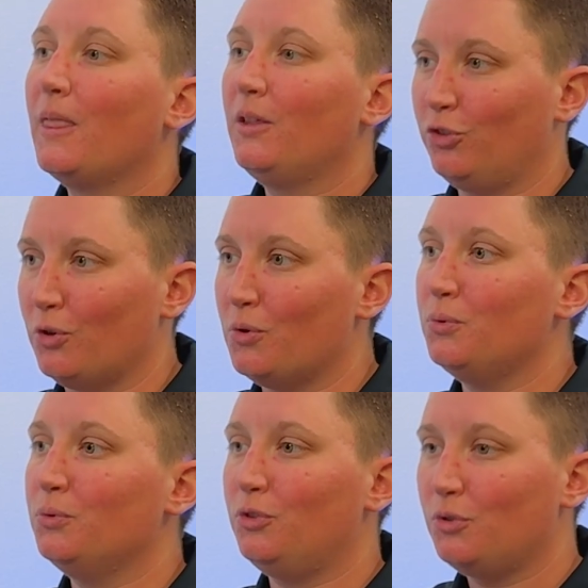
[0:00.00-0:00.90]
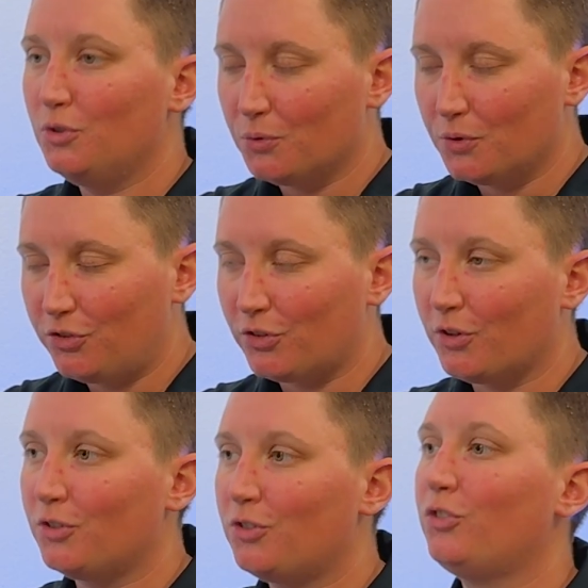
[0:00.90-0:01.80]
So do your
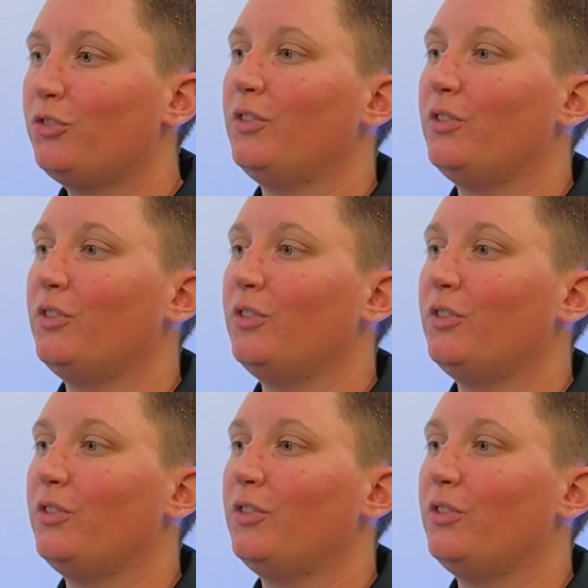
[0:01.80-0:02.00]
research.